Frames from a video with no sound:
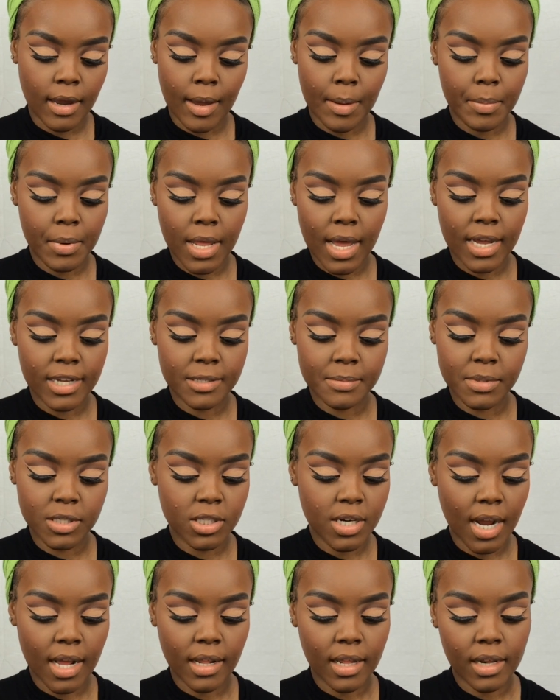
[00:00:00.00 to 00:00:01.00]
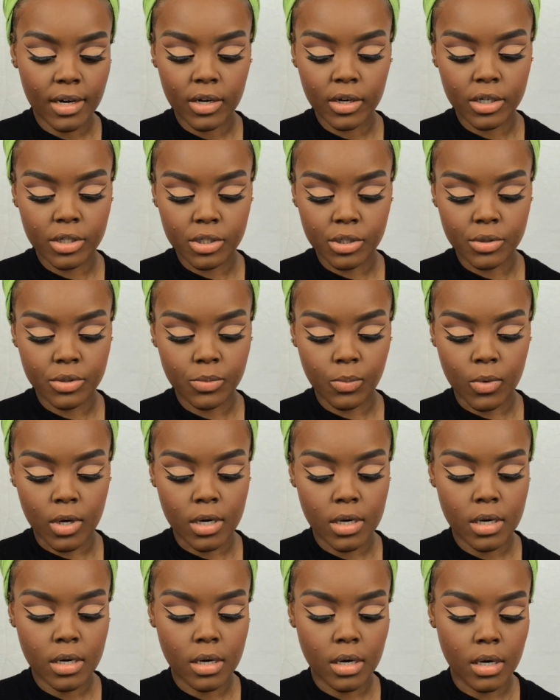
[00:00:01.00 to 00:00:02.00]
apply as much highlighter as you
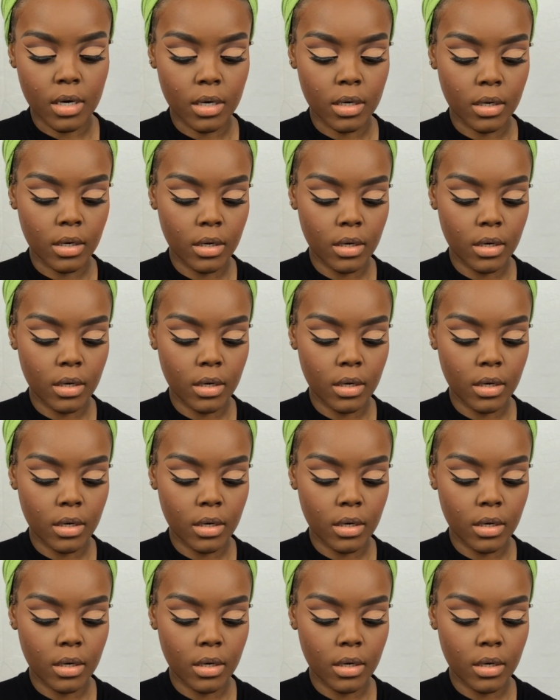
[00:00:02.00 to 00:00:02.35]
want.